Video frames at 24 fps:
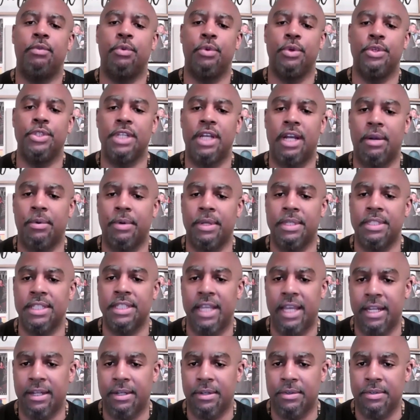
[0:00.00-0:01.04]
Rashara
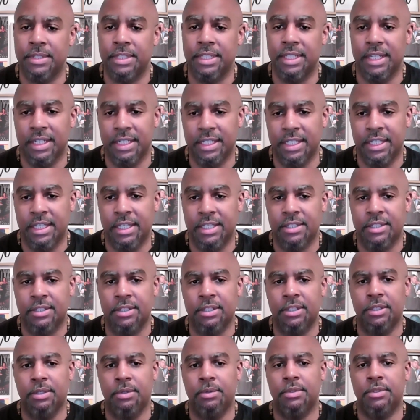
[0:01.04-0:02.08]
Sanders intends to
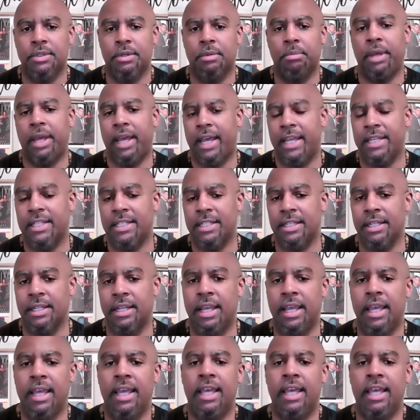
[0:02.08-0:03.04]
use her passion